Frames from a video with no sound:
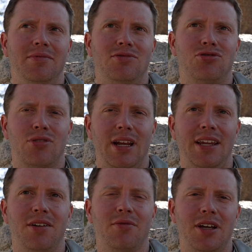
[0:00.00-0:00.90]

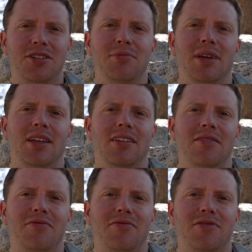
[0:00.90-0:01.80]
training regimen
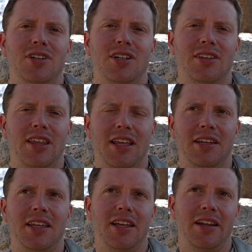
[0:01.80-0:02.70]
to then
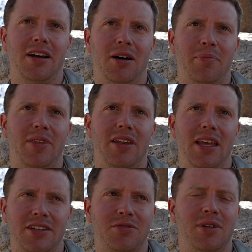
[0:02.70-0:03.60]
get up the
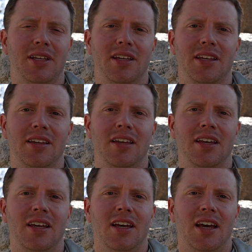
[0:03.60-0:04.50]
next weekend
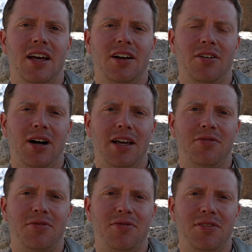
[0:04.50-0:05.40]
and go hike
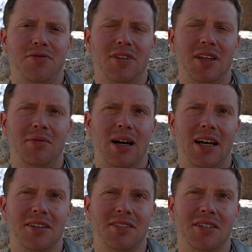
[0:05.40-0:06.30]
15
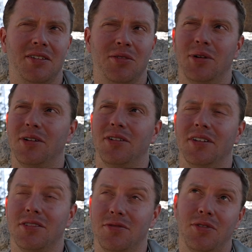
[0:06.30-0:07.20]
miles into the
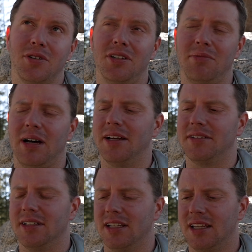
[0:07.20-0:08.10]
wilderness, or 14
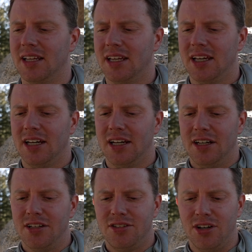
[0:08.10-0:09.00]
miles in.
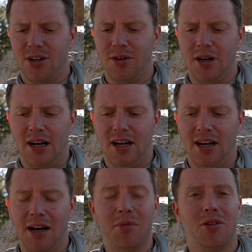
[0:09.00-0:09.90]
So
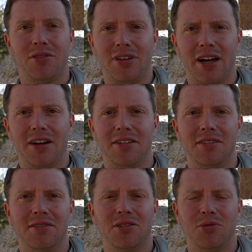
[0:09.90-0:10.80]
I'm a little tired,
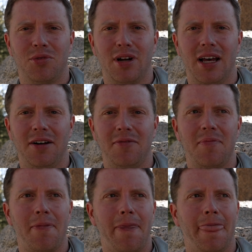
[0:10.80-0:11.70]
a little worn out.
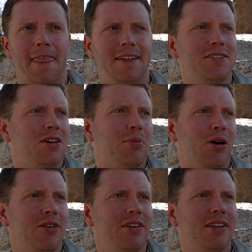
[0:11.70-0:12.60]
That's all
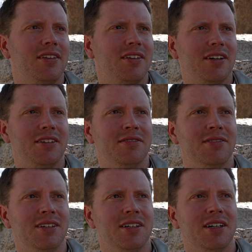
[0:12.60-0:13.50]
part of it, you know.
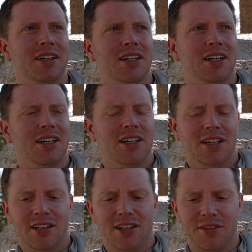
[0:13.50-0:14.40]

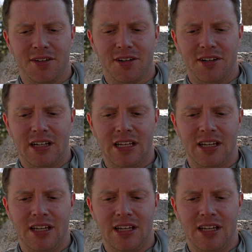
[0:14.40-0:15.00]
Live and learn.